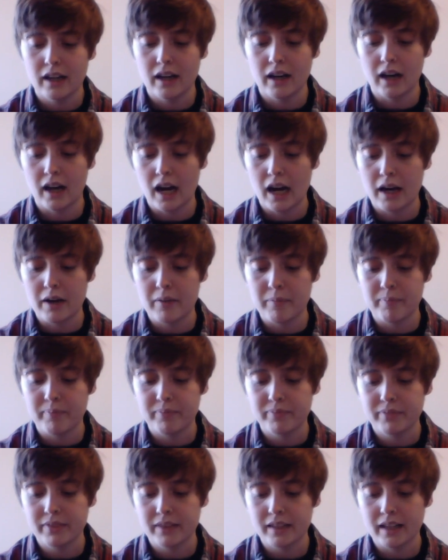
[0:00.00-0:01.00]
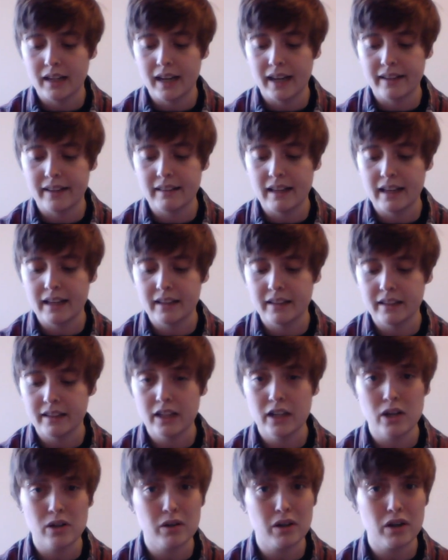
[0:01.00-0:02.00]
Um, and then,
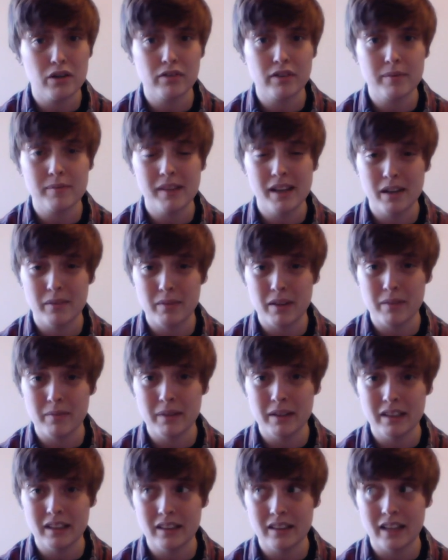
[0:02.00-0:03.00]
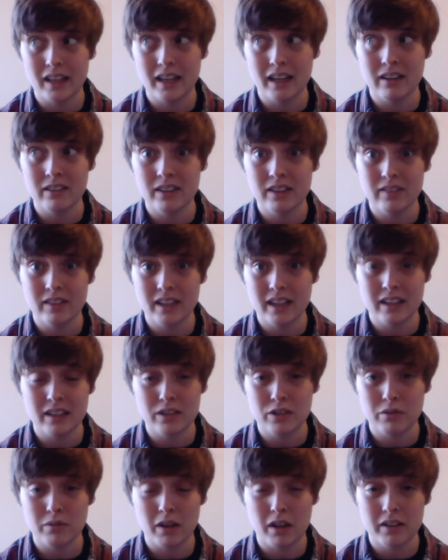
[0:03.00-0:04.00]
you know, go from there. Maybe like I'll even get
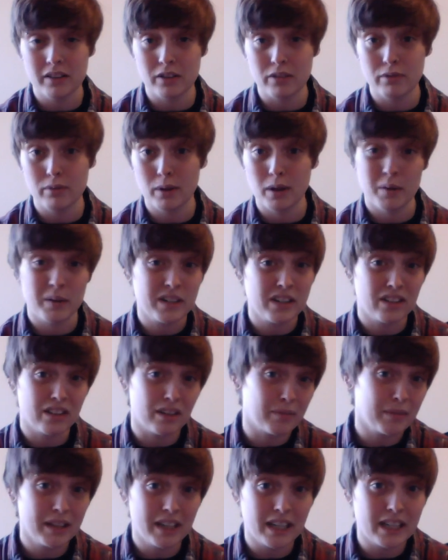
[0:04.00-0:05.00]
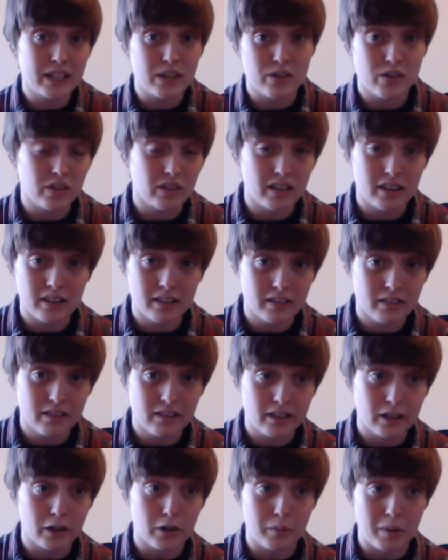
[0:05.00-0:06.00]
into raw tofu, which is something I usually
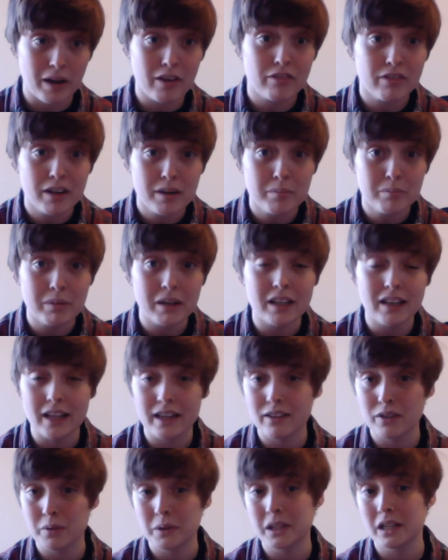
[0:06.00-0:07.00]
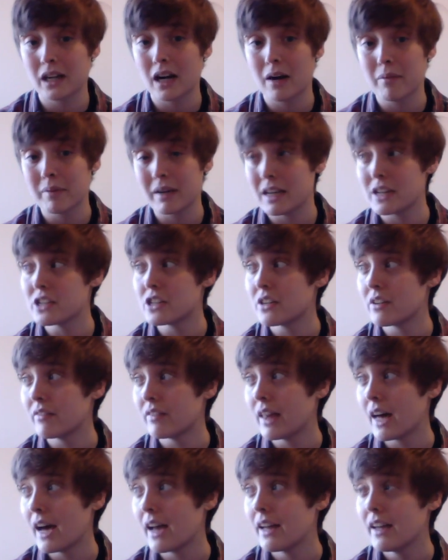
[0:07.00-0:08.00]
steer away from, but like doing a combination of
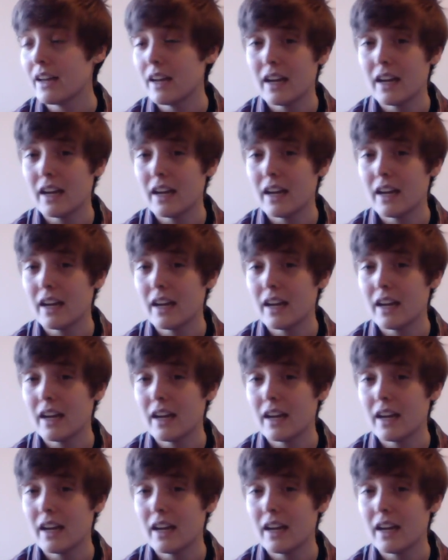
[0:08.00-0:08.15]
that.